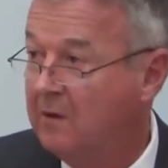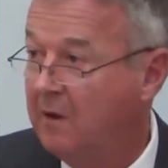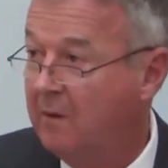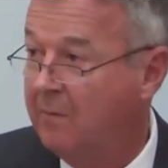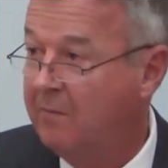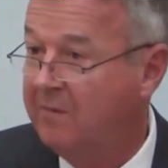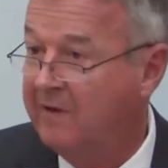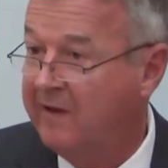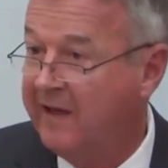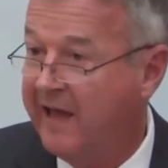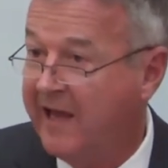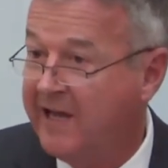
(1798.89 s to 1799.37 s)

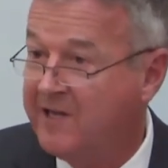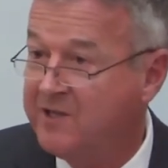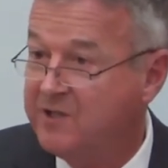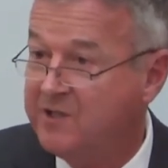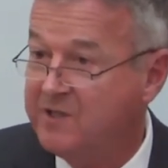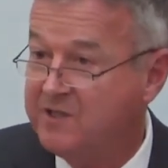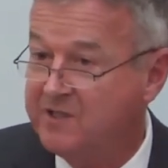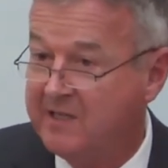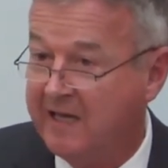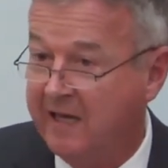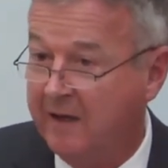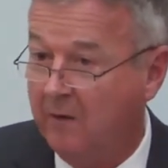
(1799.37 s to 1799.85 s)

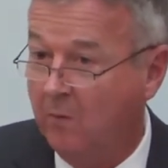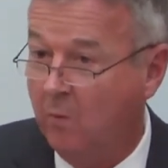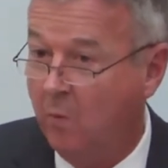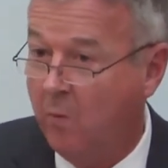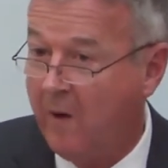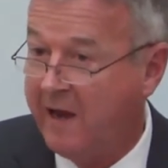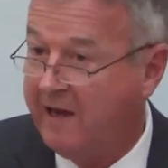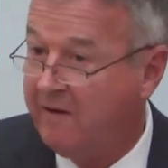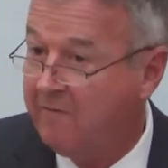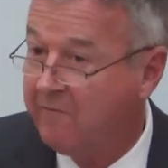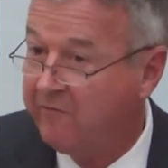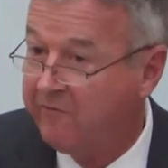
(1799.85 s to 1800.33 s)
obligations, and
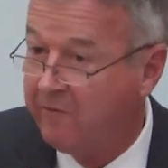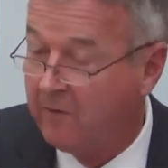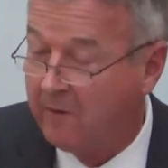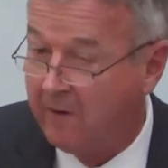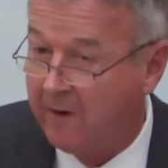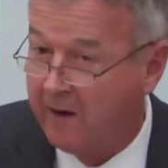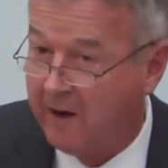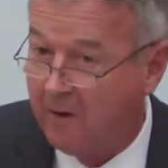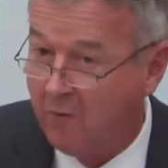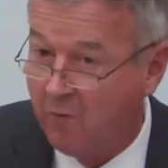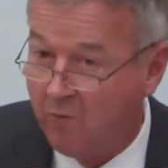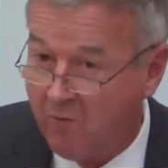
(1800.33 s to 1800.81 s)
wait
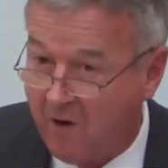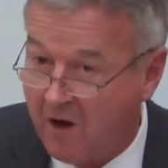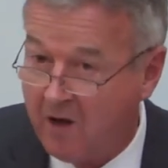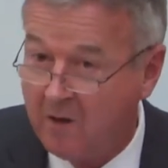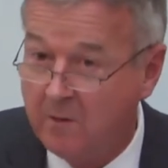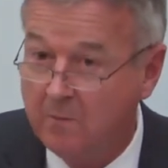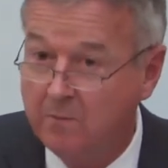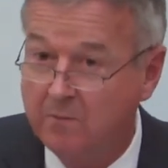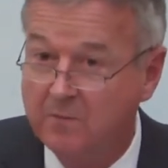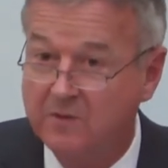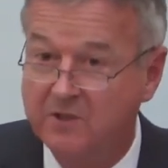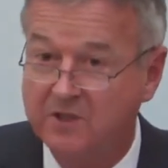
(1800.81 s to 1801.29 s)
for it,
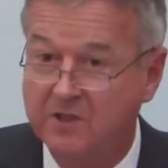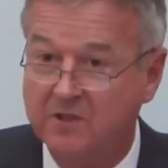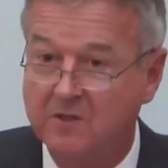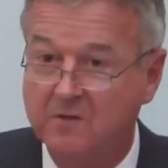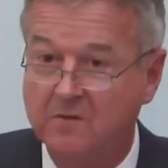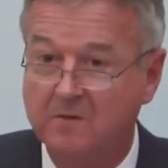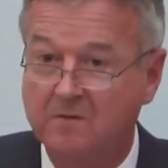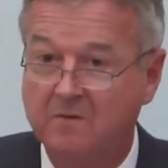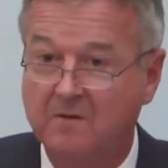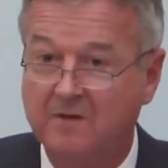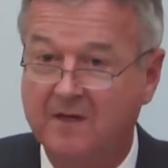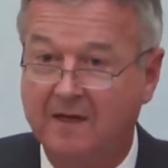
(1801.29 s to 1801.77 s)
Rome
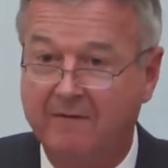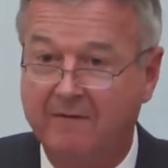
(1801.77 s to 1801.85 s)
2